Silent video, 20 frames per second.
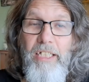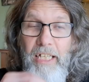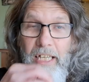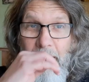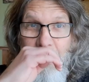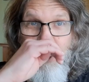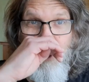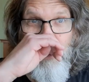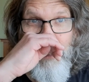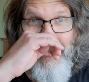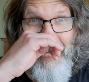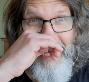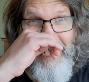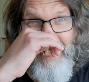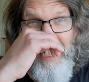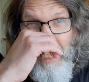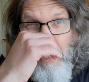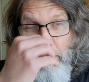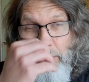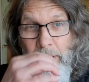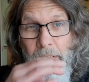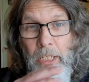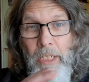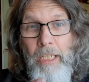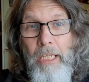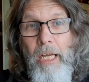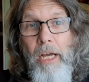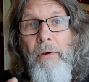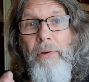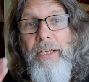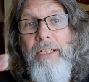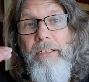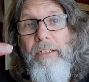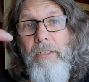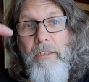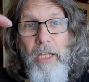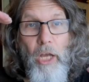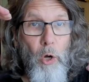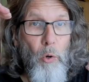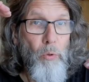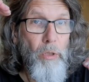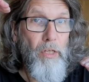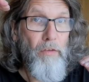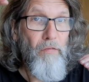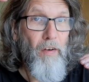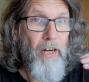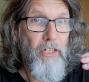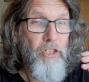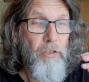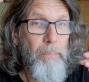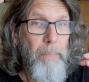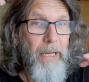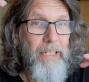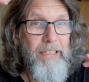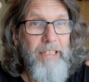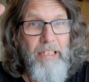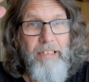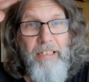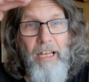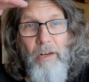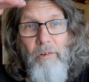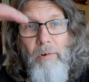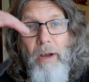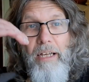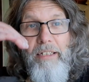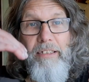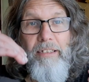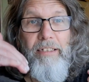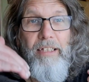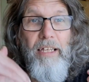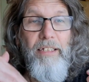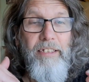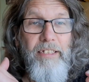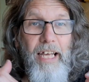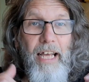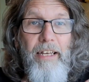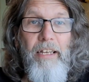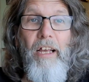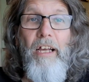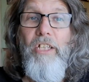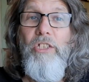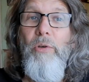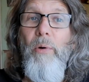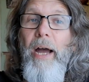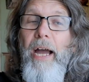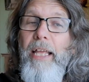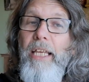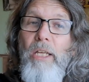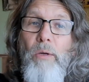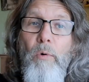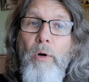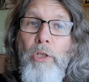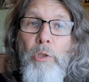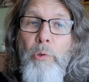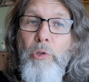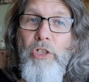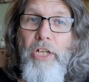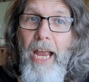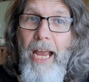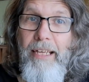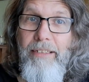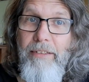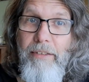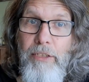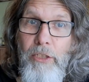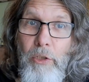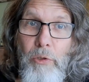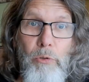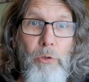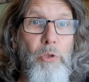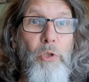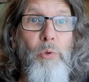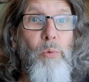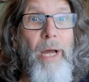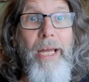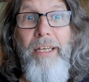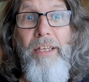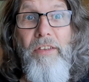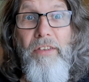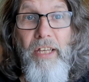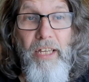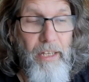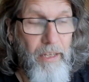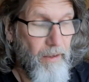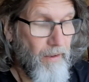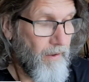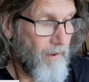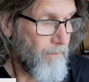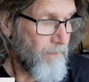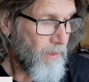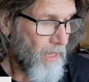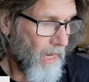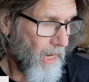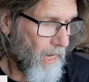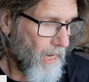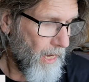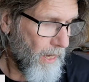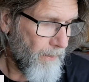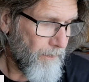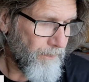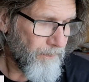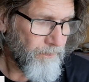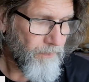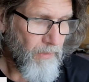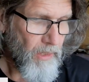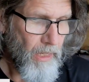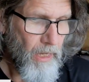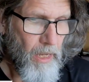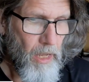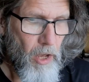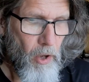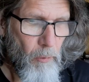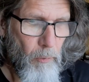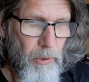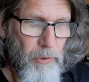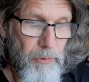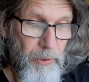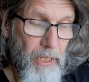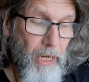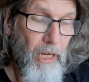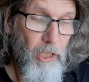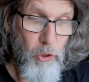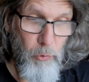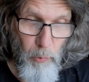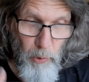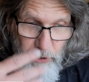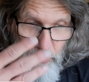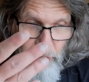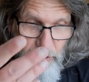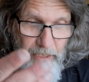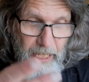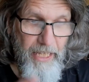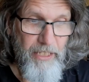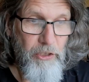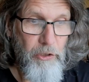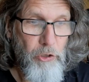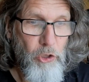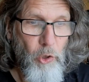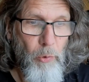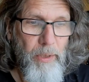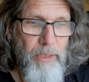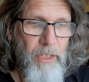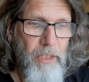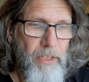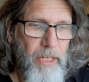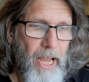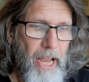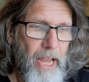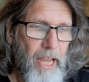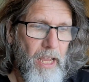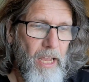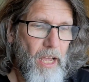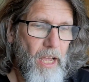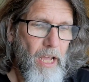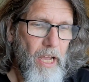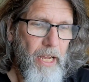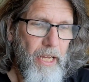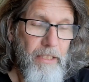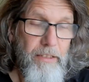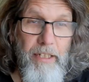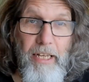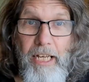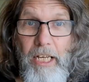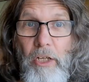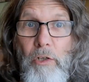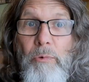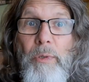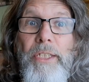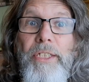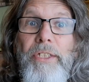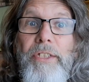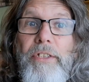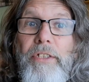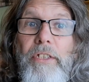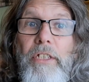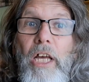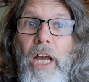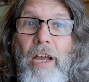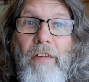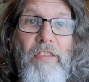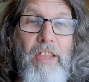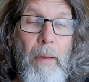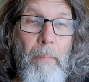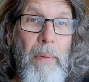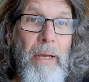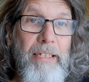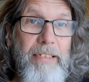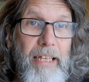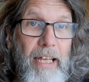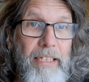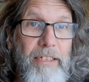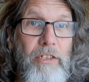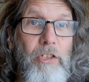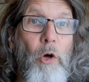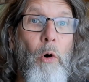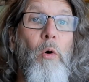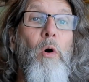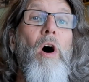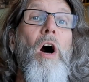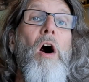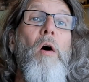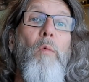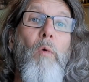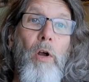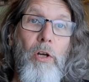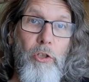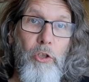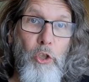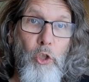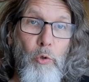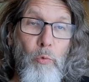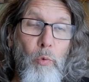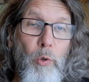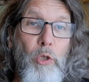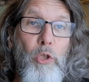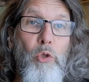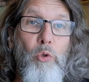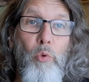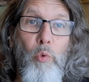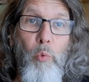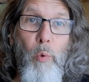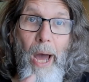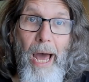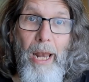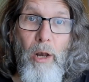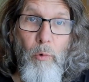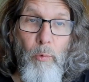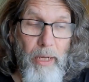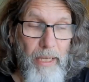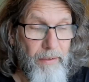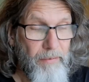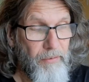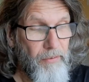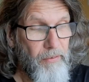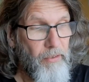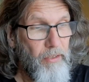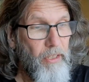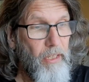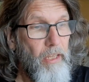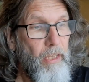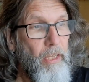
deer. So the idea with the deer is they only function best at sunrise and sunset. So anyone who chases you to do anything um, with regard to what sustains you during the day is a hindrance, if that makes sense. So what you would do well with